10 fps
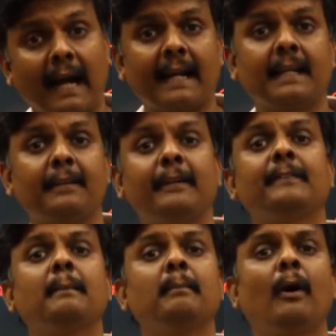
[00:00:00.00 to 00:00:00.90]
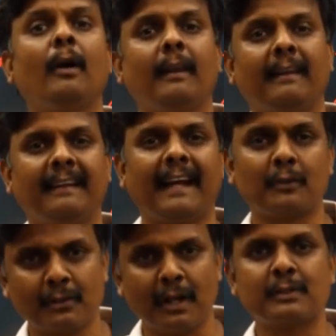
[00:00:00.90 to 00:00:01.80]
identify with the ball,
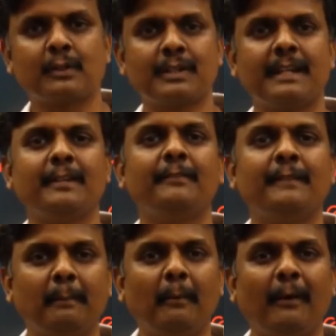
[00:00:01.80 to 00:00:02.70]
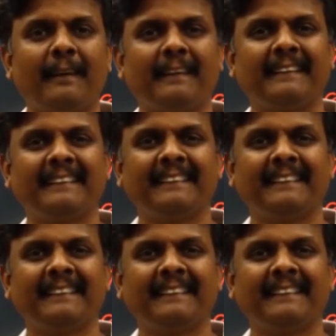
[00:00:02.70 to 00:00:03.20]
also associated with the ball.